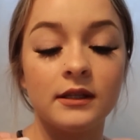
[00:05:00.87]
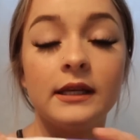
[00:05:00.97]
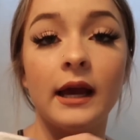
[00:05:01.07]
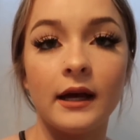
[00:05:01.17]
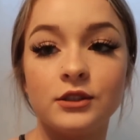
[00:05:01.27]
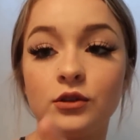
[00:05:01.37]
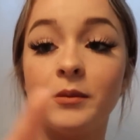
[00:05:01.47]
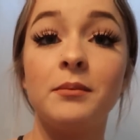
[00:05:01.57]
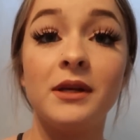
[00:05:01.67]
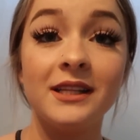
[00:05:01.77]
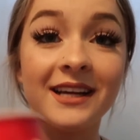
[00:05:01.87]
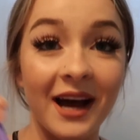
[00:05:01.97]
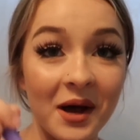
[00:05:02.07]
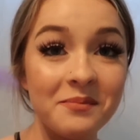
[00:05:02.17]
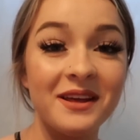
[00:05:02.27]
Yeah, so I'm gonna pee in the
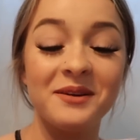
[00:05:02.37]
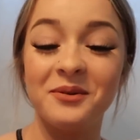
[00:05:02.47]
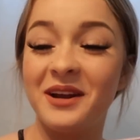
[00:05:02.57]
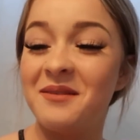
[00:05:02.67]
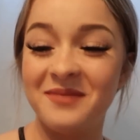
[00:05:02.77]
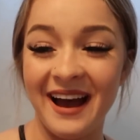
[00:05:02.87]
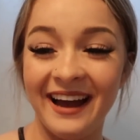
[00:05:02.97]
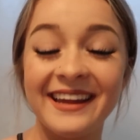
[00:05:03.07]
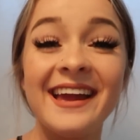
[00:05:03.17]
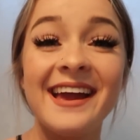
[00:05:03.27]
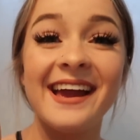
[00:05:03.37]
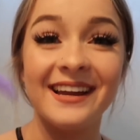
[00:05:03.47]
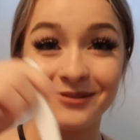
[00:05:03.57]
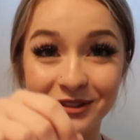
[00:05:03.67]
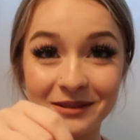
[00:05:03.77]
cup and then we'll get back
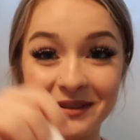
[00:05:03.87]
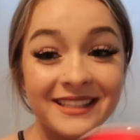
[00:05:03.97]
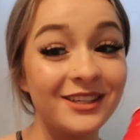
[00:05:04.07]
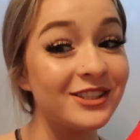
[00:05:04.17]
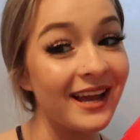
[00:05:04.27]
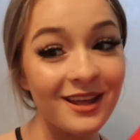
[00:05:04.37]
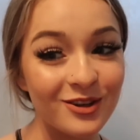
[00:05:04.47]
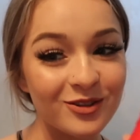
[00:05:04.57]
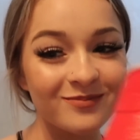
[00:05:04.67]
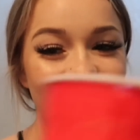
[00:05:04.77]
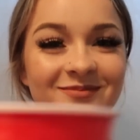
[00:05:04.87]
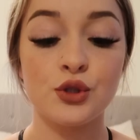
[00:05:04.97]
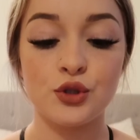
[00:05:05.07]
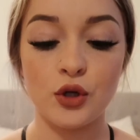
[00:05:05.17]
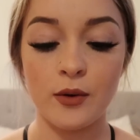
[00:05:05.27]
and we'll dip it in there together.
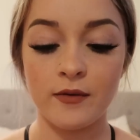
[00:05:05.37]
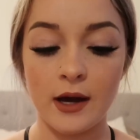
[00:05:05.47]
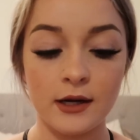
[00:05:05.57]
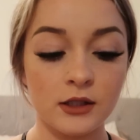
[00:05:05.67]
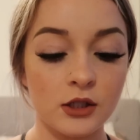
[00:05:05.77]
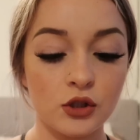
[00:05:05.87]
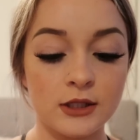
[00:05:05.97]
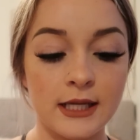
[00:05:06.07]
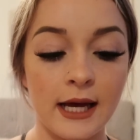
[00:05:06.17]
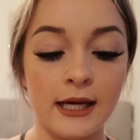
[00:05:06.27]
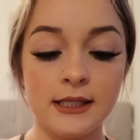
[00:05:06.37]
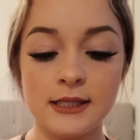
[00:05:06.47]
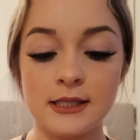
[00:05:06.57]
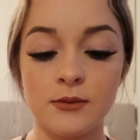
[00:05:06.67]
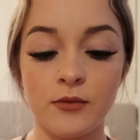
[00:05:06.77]
So we've got our little
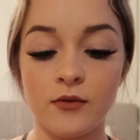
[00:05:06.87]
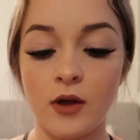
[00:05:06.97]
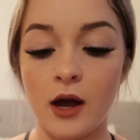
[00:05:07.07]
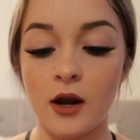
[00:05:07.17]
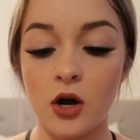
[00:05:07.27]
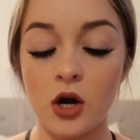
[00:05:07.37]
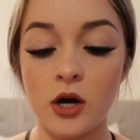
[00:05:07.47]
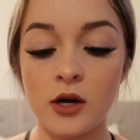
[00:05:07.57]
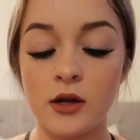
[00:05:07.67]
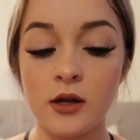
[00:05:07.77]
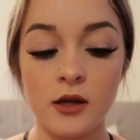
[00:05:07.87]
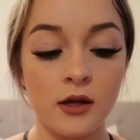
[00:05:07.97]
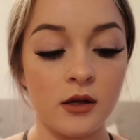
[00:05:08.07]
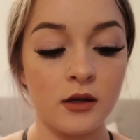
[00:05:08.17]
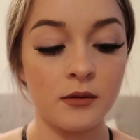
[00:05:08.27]
test and we've got our
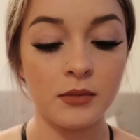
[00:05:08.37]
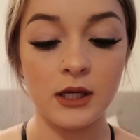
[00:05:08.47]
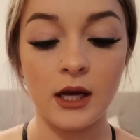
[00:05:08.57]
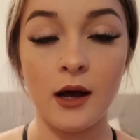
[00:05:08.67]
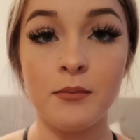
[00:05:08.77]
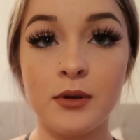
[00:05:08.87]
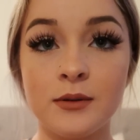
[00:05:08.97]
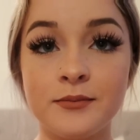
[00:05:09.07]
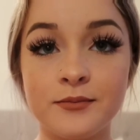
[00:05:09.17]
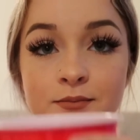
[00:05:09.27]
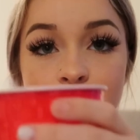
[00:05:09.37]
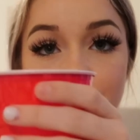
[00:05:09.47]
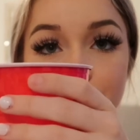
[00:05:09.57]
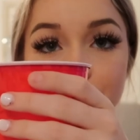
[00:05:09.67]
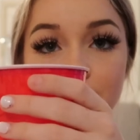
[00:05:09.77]
pee cup.
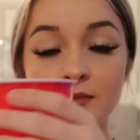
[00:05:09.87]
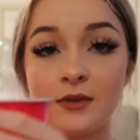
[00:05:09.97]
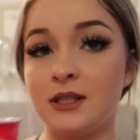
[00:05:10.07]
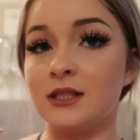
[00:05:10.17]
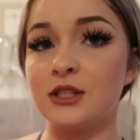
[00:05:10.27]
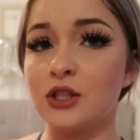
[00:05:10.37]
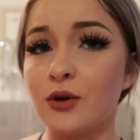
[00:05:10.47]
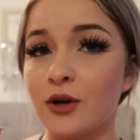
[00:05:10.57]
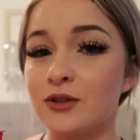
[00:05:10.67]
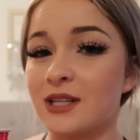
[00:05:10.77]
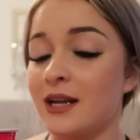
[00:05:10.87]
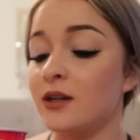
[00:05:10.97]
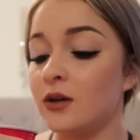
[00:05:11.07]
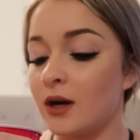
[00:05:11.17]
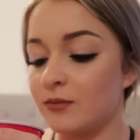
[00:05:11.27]
This is so gross, I
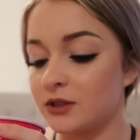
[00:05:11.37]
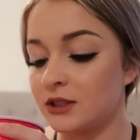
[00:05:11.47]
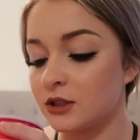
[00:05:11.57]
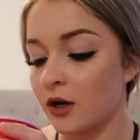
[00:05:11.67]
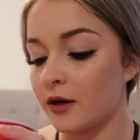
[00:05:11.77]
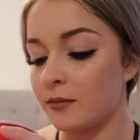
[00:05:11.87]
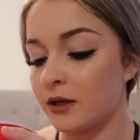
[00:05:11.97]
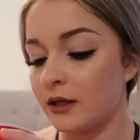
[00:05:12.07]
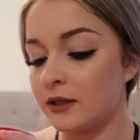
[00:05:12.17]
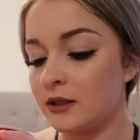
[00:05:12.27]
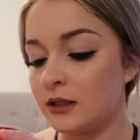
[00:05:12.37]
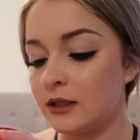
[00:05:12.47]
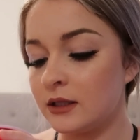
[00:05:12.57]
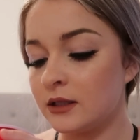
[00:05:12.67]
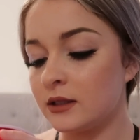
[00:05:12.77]
know, I'm really sorry, but
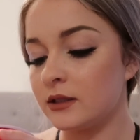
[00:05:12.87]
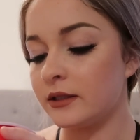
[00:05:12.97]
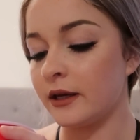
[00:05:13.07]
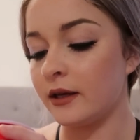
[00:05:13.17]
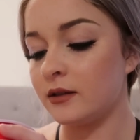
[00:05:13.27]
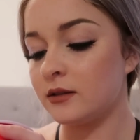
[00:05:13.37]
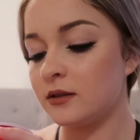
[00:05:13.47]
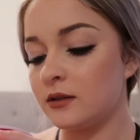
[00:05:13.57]
okay.